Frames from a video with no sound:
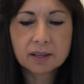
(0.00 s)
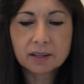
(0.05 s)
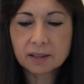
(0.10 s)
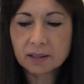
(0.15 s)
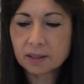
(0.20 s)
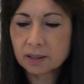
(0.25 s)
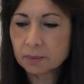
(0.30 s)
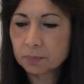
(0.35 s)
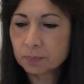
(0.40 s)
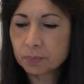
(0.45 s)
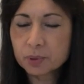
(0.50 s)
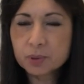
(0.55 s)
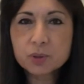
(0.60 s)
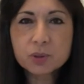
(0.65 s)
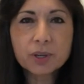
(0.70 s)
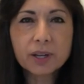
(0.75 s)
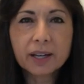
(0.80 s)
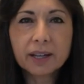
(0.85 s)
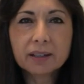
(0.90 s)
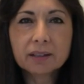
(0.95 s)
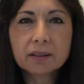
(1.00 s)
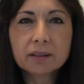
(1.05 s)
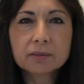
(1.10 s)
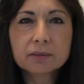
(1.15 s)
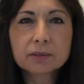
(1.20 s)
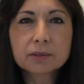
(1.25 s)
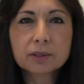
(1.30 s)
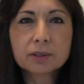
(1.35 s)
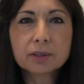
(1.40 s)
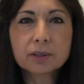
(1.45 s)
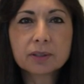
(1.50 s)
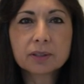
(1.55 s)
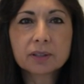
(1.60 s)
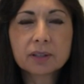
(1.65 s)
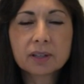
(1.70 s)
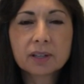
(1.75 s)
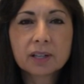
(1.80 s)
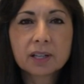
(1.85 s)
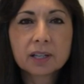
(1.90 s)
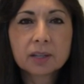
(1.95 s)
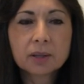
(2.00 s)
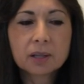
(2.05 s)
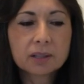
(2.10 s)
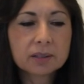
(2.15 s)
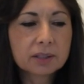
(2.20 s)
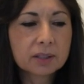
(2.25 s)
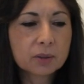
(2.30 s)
uh, put your hand on dirt, uh,